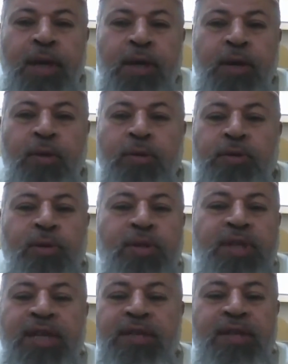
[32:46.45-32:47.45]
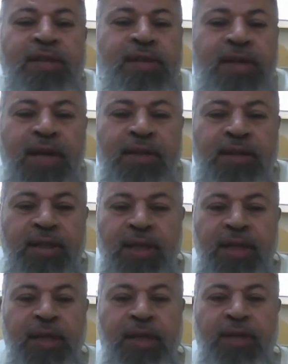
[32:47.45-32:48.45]
you know so this is not
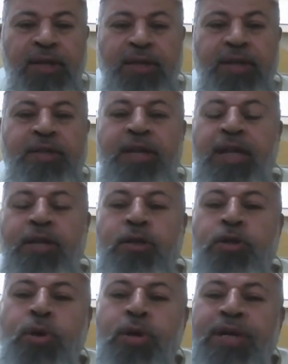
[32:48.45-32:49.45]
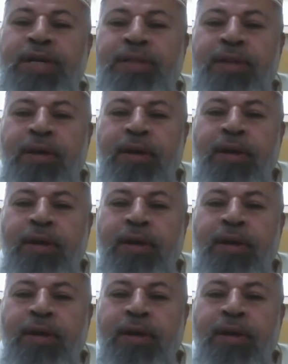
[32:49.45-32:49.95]
this is not choice